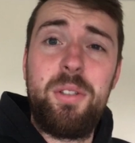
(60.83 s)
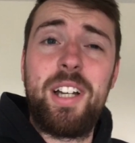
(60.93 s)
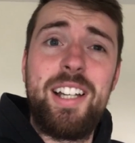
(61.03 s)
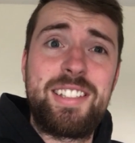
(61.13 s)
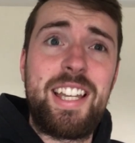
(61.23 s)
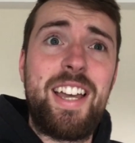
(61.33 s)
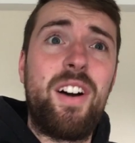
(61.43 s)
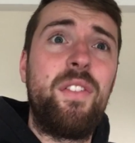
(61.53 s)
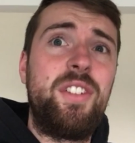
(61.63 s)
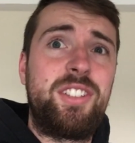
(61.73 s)
you guys there.
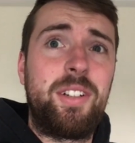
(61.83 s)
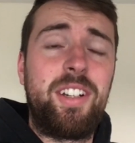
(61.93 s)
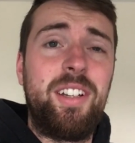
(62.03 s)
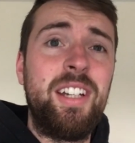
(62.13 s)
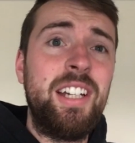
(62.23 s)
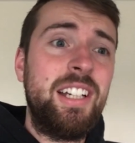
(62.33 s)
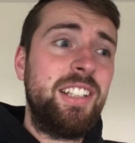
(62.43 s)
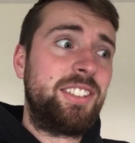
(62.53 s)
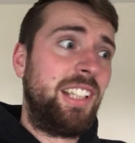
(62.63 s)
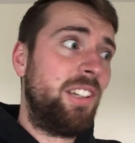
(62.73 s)
Obviously, I'm going to
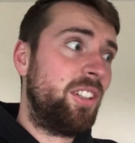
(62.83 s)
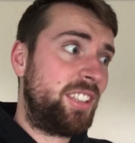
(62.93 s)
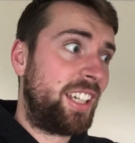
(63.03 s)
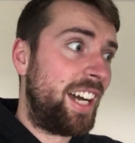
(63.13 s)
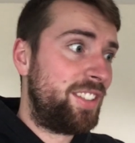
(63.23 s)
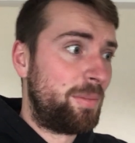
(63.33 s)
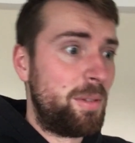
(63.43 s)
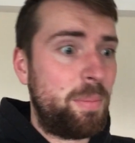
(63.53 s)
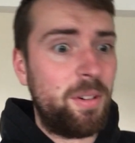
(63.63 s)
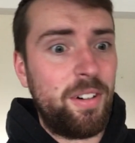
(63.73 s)
see loads of guys from
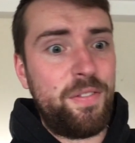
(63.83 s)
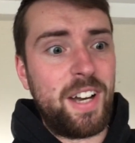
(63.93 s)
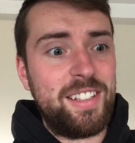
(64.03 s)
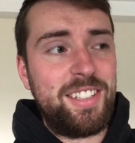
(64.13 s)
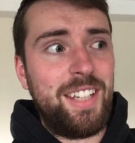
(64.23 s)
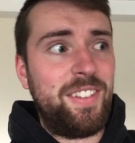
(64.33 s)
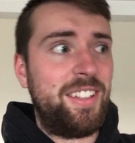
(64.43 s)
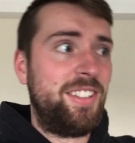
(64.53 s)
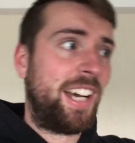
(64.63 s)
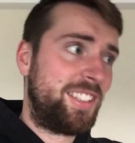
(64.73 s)
the Boro Fan TV
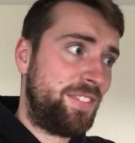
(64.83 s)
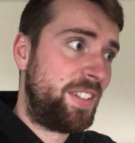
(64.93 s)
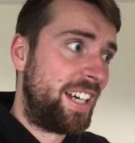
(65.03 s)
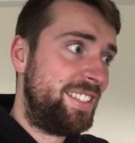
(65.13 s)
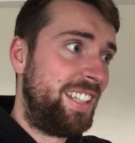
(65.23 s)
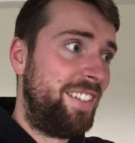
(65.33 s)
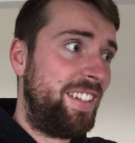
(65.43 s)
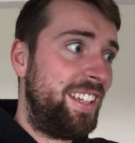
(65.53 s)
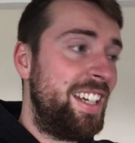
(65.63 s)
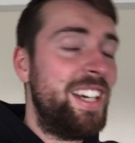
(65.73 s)
and Newcastle Fan
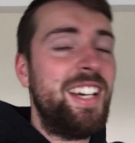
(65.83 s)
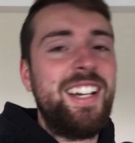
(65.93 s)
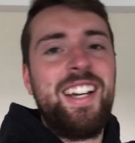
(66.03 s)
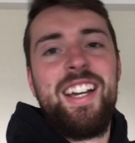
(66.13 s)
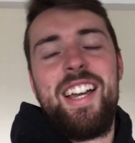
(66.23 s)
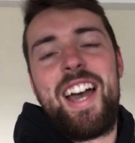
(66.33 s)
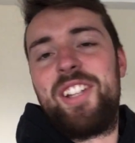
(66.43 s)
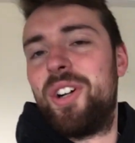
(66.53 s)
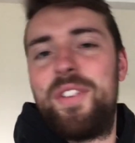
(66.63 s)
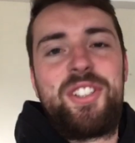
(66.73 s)
TV. And
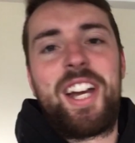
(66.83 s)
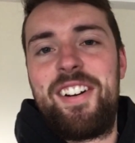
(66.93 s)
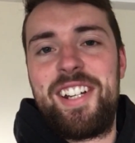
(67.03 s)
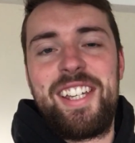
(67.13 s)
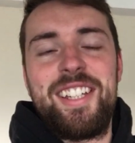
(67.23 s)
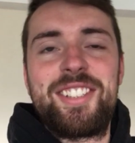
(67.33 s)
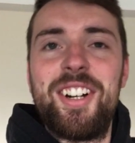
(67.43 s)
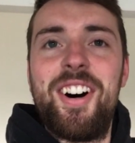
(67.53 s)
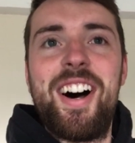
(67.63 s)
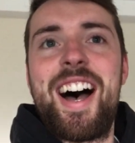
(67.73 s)
it's over charity.
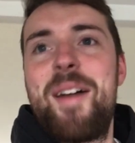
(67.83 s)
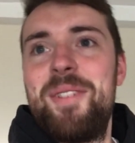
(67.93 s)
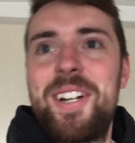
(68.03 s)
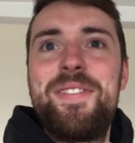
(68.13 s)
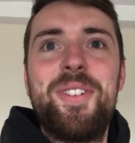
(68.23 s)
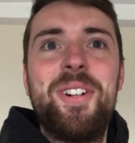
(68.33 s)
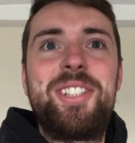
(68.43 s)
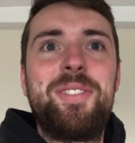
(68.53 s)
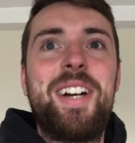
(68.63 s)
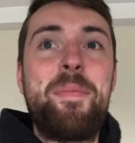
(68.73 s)
So I'm looking
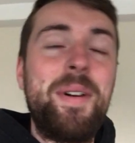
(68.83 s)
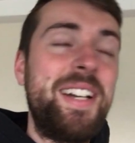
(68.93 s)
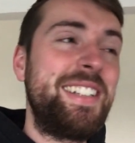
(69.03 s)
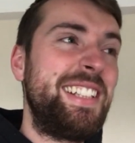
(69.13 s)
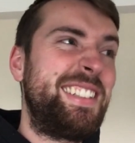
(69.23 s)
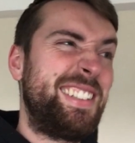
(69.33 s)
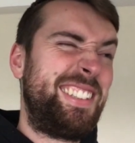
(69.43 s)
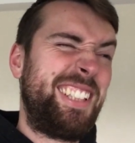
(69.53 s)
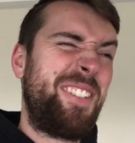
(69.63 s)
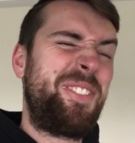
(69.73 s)
forward to it. I put in a decent
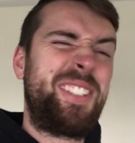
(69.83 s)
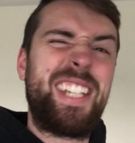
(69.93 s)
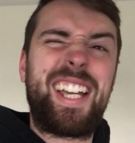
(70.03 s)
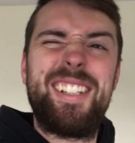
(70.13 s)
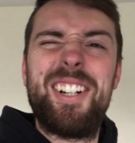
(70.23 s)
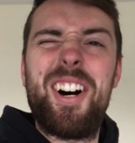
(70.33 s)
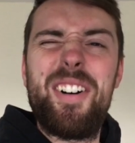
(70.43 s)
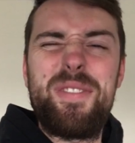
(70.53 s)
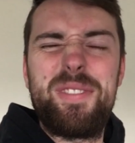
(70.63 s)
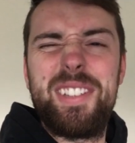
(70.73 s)
shift second
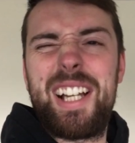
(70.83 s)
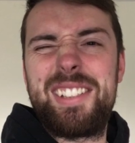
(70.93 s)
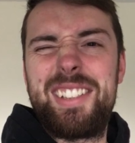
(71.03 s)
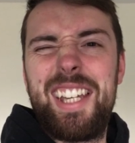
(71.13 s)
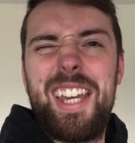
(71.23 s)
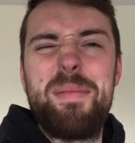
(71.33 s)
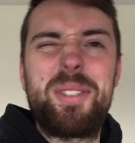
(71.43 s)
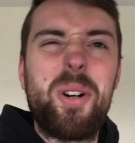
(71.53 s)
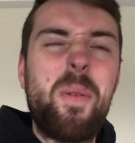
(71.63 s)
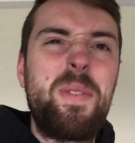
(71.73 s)
half last game.
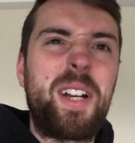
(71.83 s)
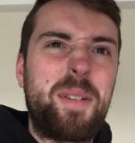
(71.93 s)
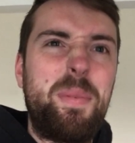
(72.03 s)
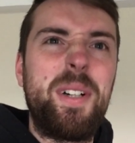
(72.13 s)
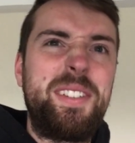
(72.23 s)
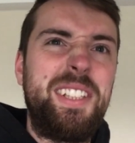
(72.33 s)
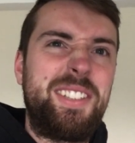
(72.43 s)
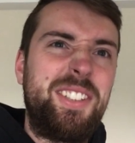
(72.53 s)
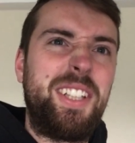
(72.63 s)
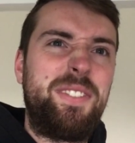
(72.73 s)
So hopefully I can put a
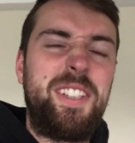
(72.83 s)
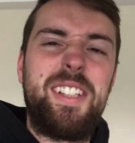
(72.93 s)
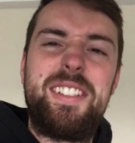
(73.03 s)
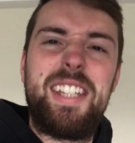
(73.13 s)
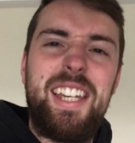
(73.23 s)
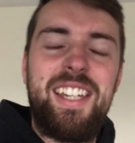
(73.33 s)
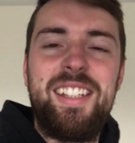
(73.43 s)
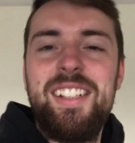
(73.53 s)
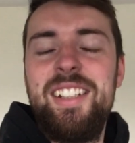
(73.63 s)
decent shift in today